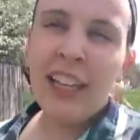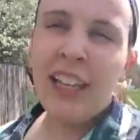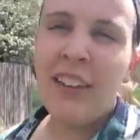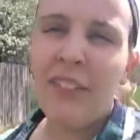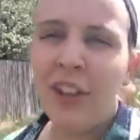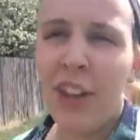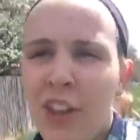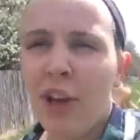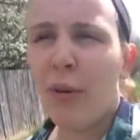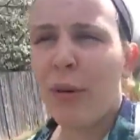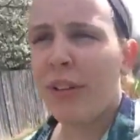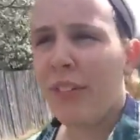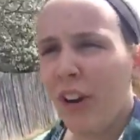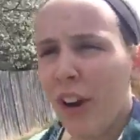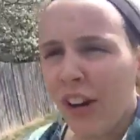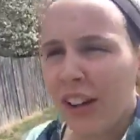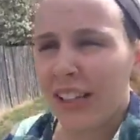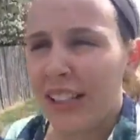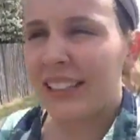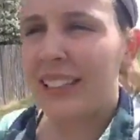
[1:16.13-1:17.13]
Even though we've
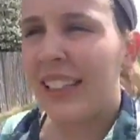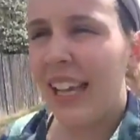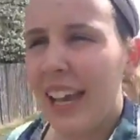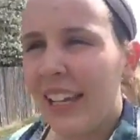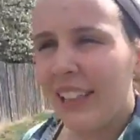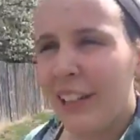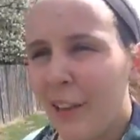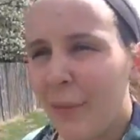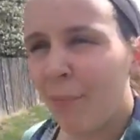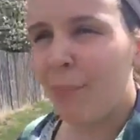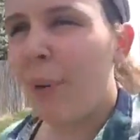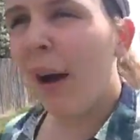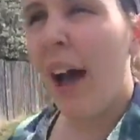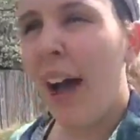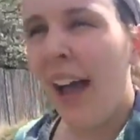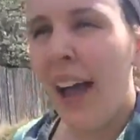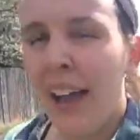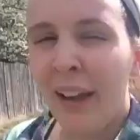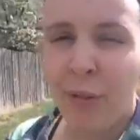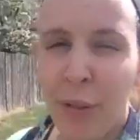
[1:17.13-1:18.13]
already said
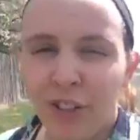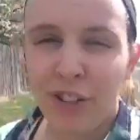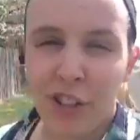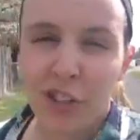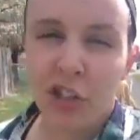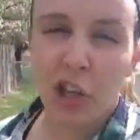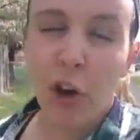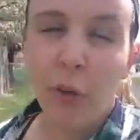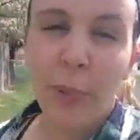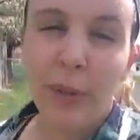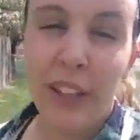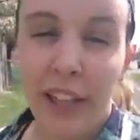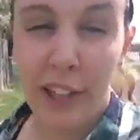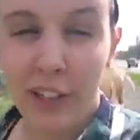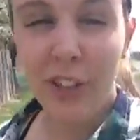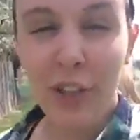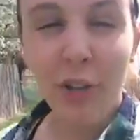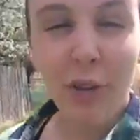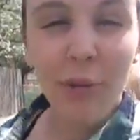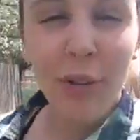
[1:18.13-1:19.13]
goodbye, we're just hoping
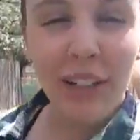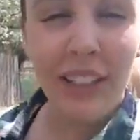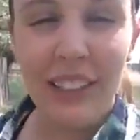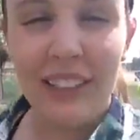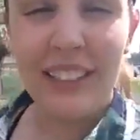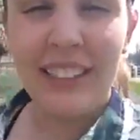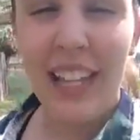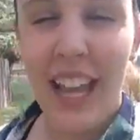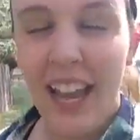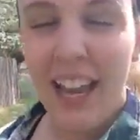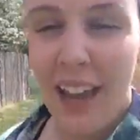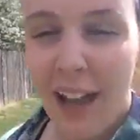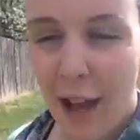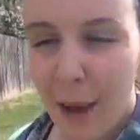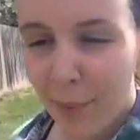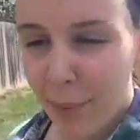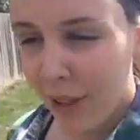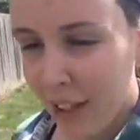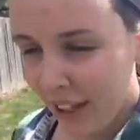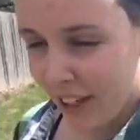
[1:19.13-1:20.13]
that you want to stay
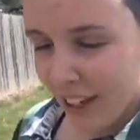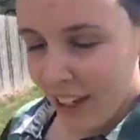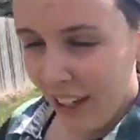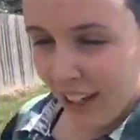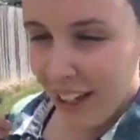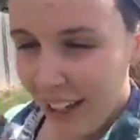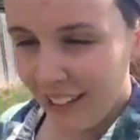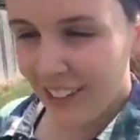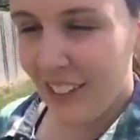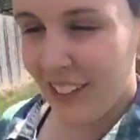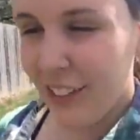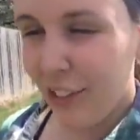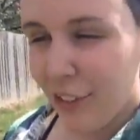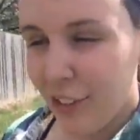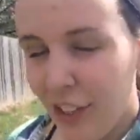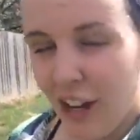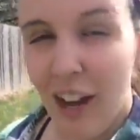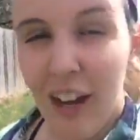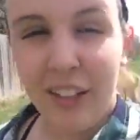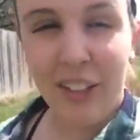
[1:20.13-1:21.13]
up and still
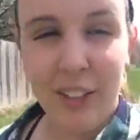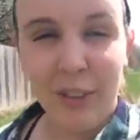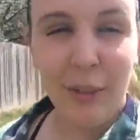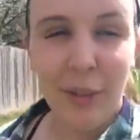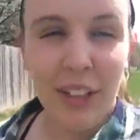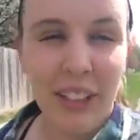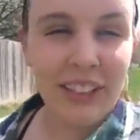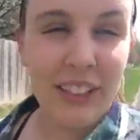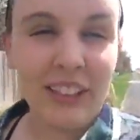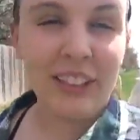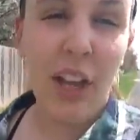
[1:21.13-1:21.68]
talk to us.